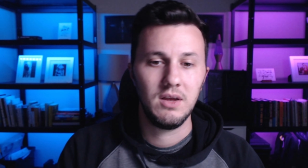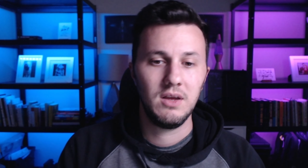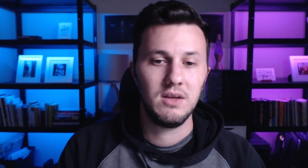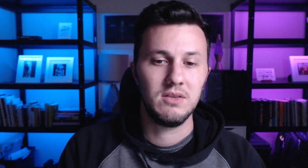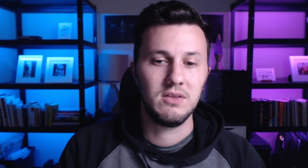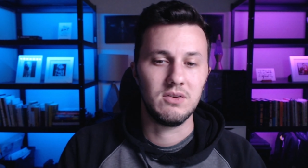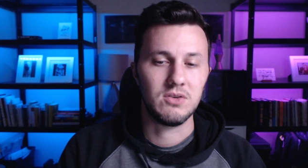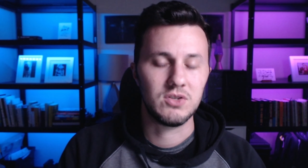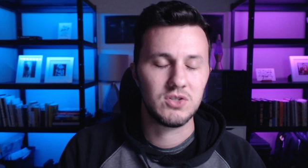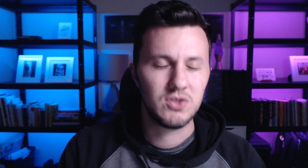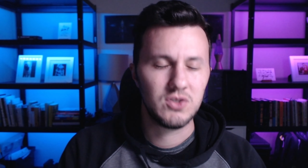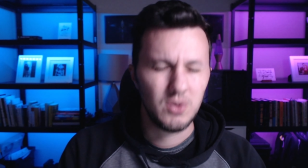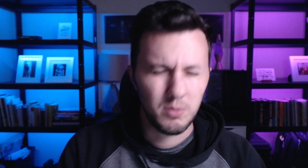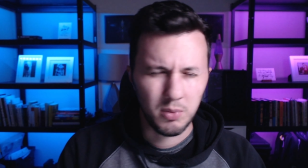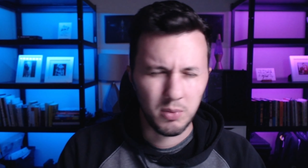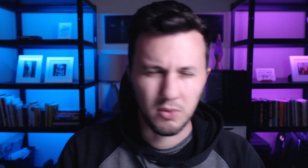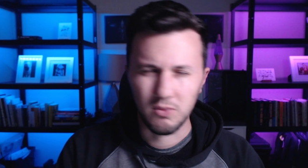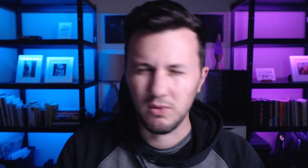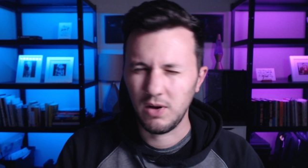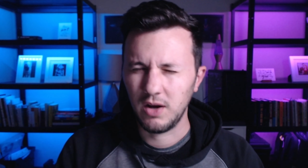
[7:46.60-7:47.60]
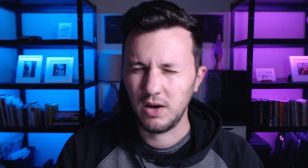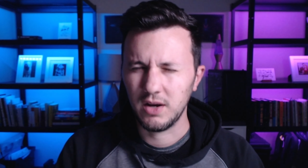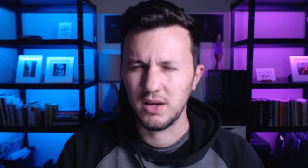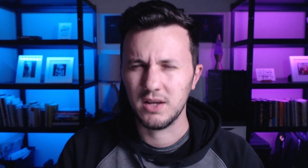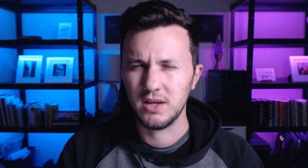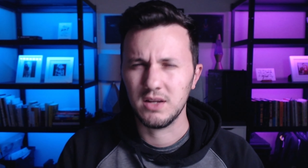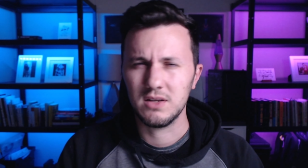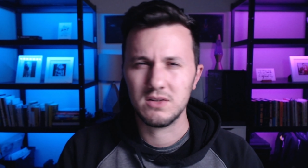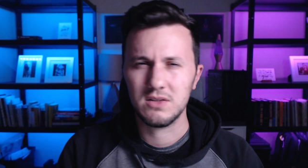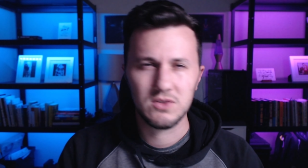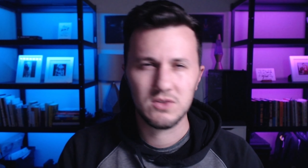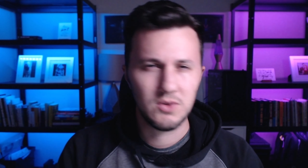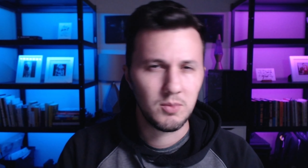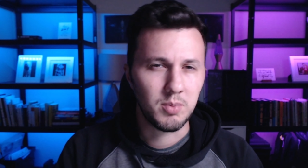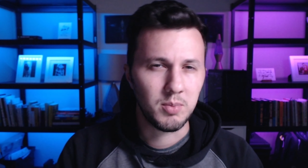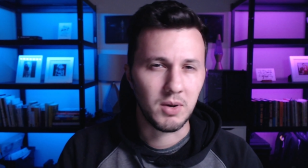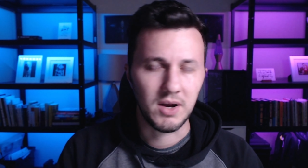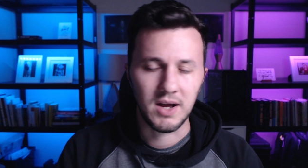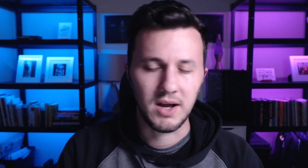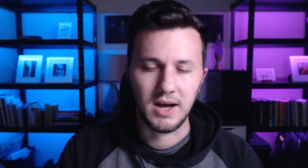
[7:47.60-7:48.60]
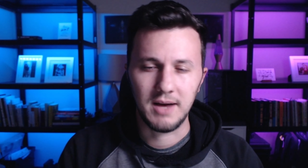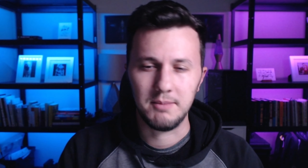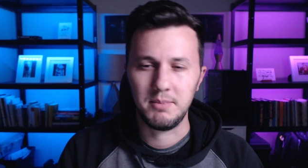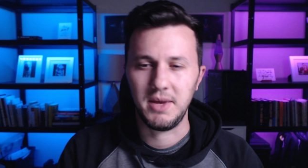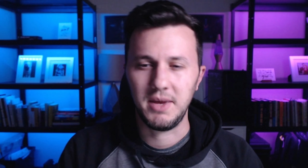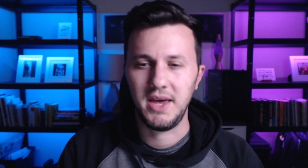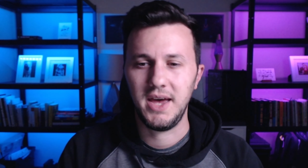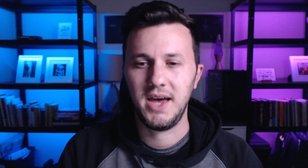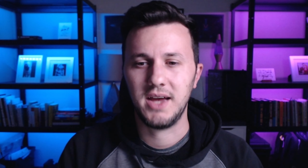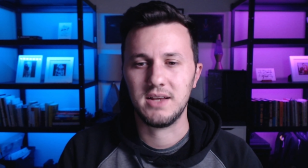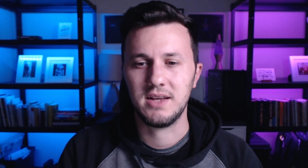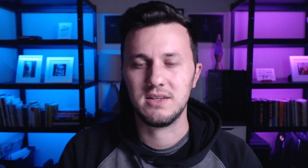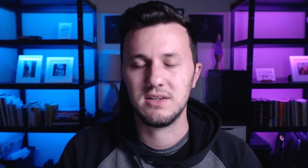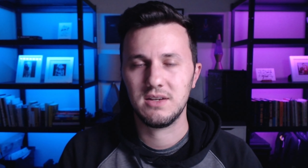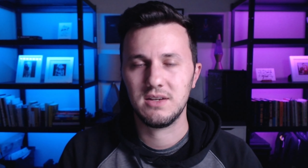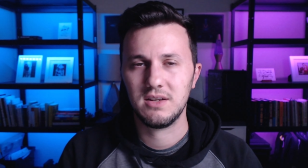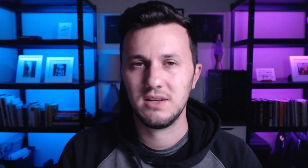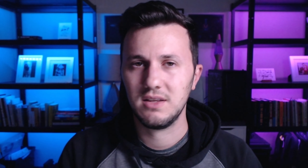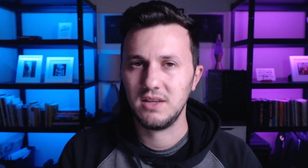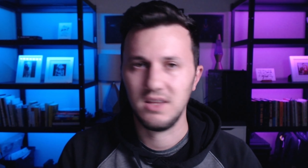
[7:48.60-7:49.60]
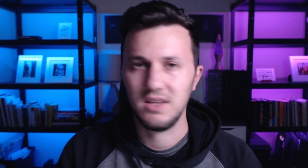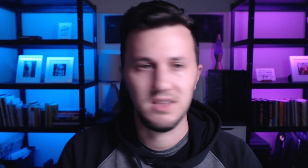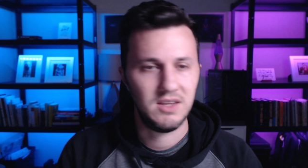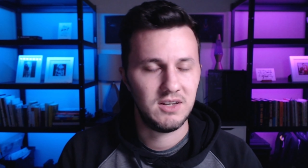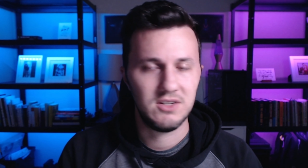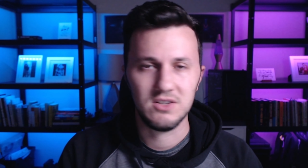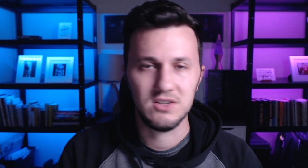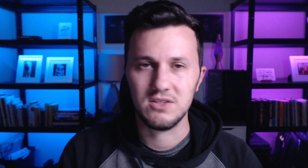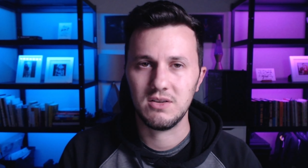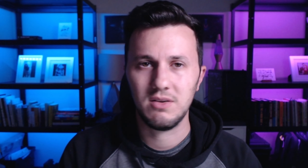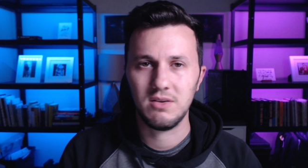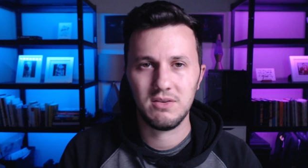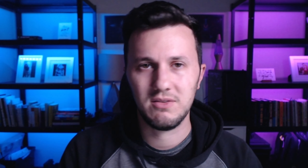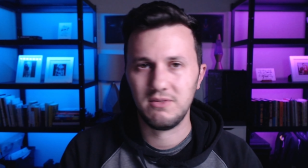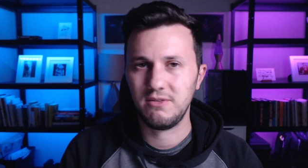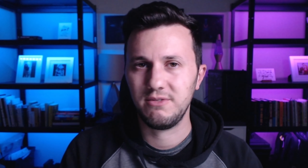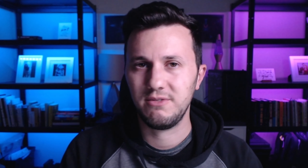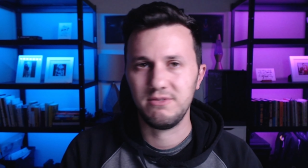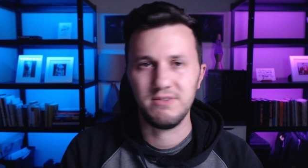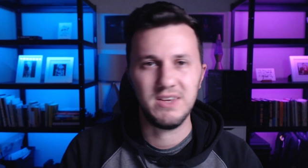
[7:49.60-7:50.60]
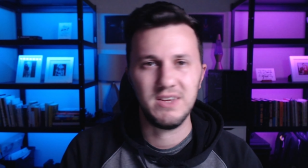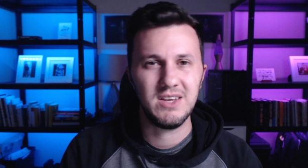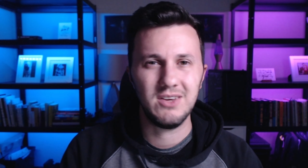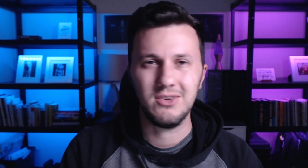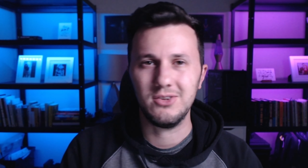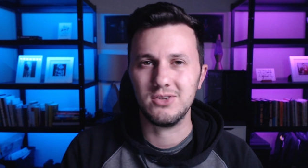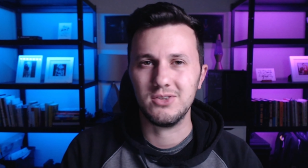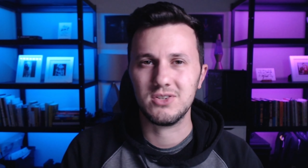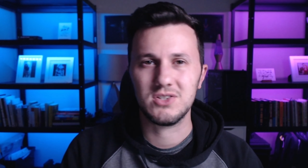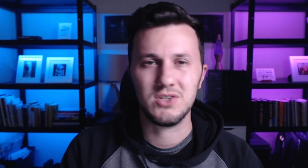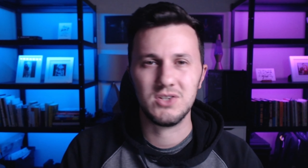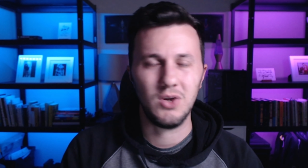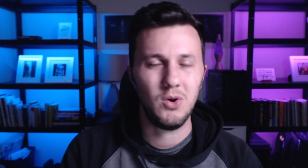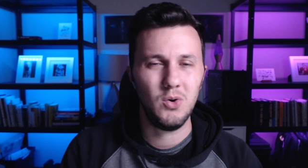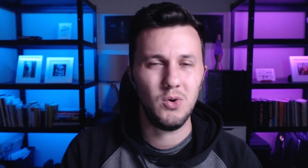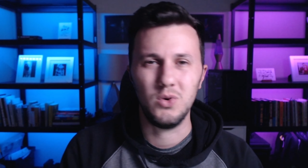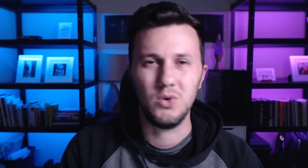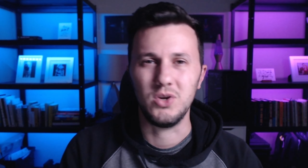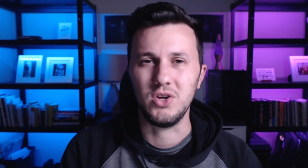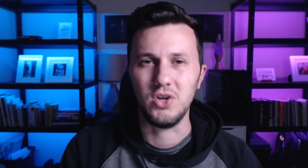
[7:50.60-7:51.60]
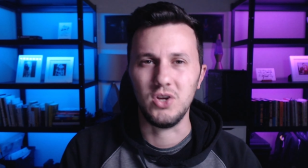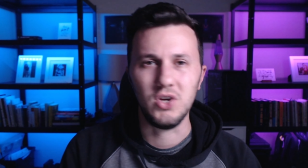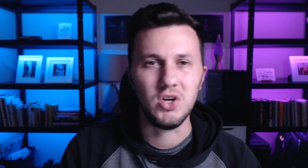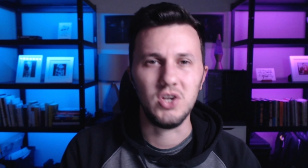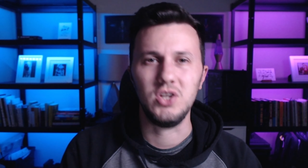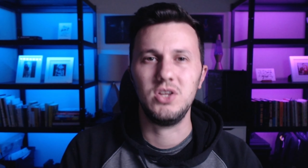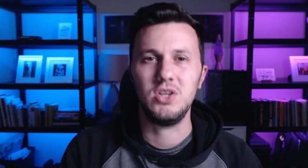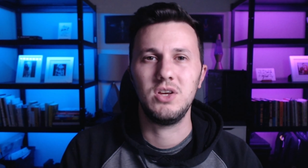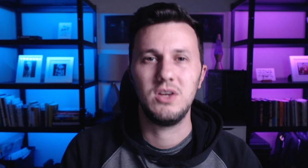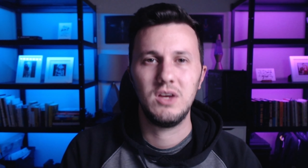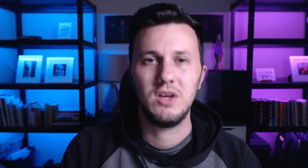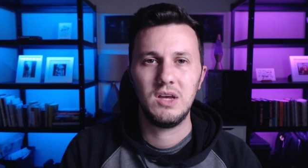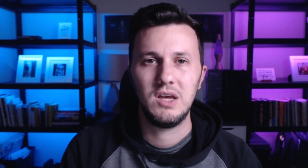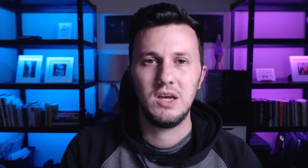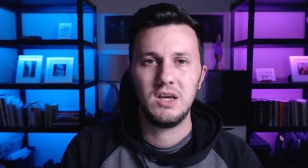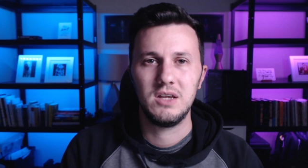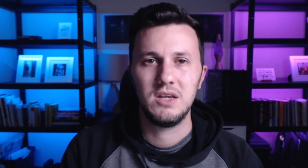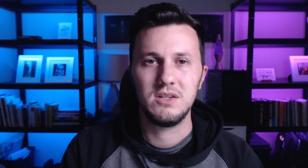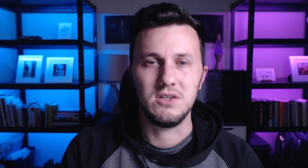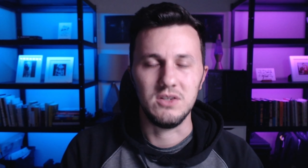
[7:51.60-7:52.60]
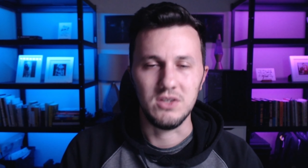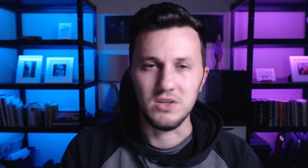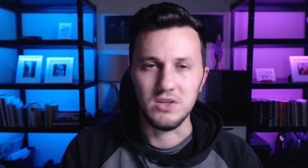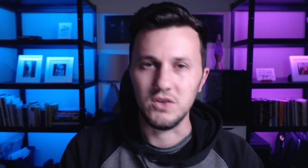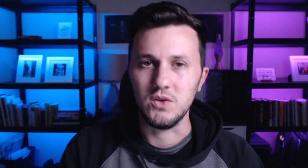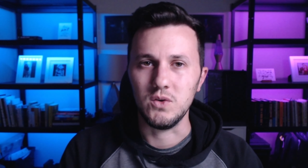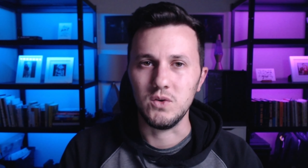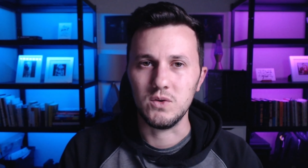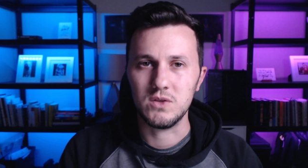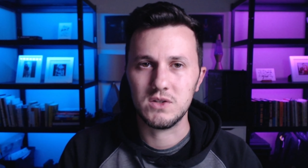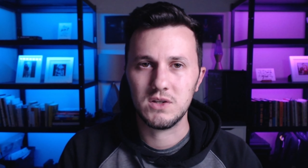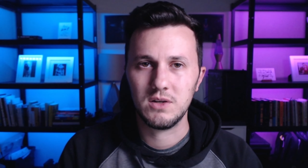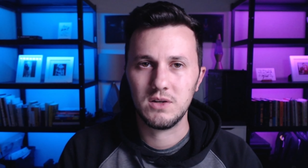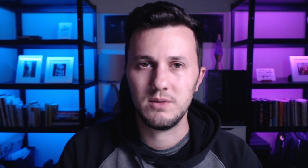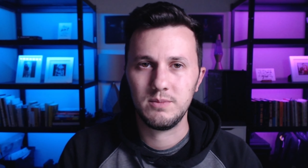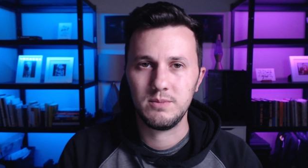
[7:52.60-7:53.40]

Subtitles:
They're super rugged, super compact, and they just feel so good to use.